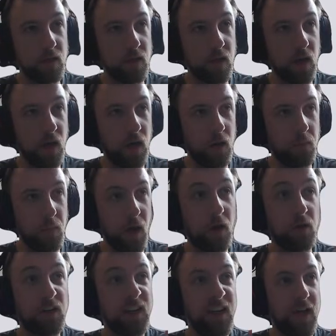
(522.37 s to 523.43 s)

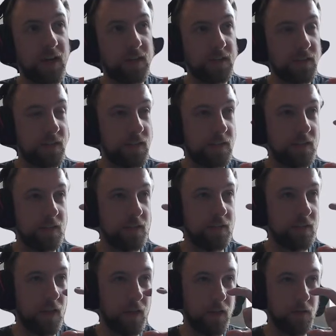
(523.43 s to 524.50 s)
L Connect
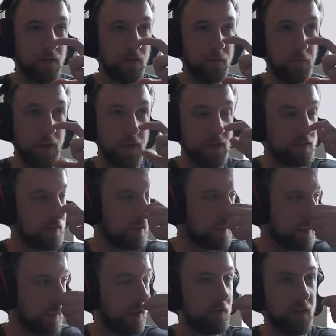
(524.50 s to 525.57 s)
like fans. I
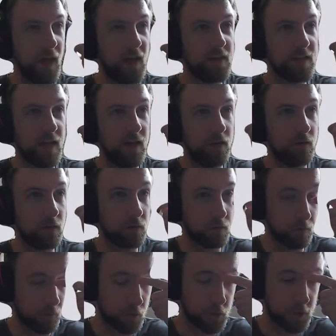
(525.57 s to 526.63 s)
think I have the SL
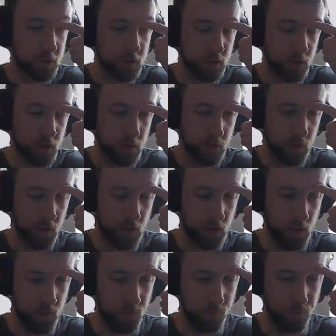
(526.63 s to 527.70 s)
version
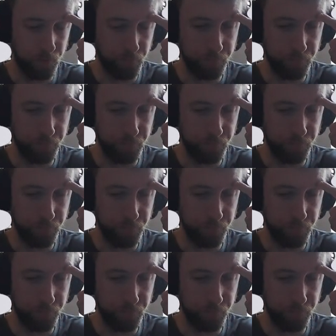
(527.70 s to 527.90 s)
of